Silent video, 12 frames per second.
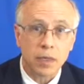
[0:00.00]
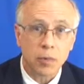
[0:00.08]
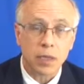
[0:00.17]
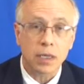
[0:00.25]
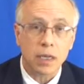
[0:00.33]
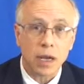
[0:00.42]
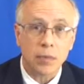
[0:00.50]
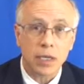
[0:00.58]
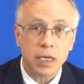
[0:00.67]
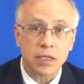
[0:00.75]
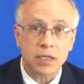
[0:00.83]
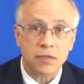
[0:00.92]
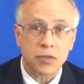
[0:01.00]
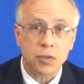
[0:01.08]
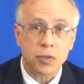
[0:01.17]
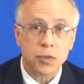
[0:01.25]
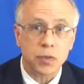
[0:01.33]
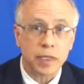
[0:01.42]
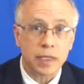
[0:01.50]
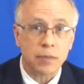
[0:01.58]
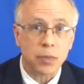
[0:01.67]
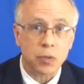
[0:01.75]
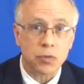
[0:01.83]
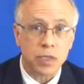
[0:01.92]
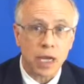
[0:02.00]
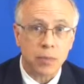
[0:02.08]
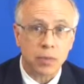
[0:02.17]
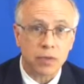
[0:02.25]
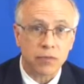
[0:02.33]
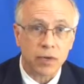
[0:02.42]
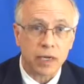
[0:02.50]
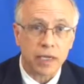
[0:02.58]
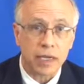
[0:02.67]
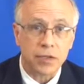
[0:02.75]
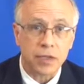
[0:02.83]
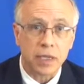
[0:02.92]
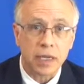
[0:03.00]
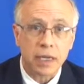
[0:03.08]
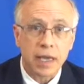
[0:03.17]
with the combination of surgery and post-operative radiation,